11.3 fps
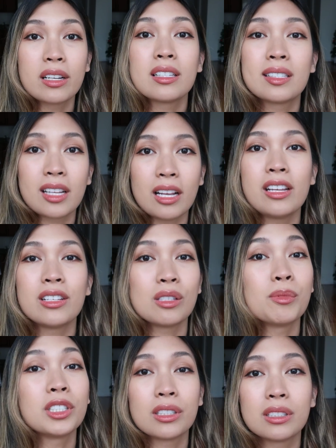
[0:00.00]
to study as
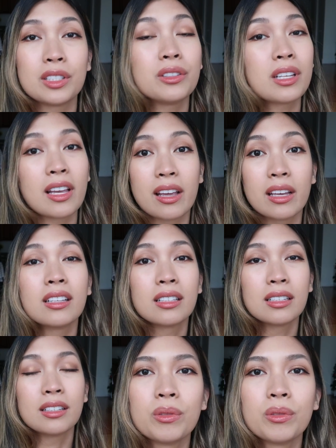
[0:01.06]
much as you can.